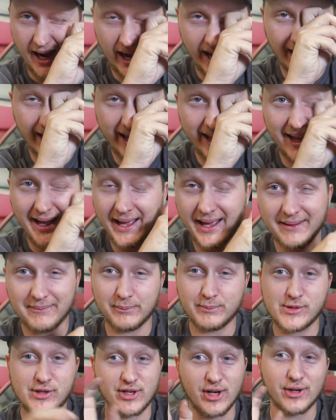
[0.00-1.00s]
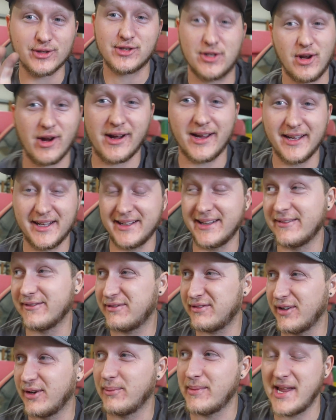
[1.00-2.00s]
I'm so sorry I didn't
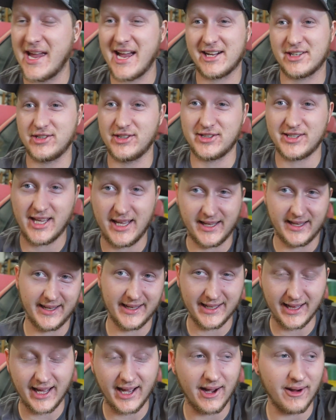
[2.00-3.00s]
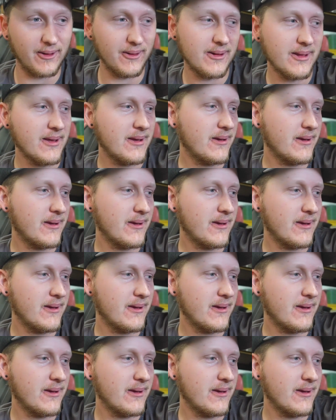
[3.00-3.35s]
film me actually taking it out,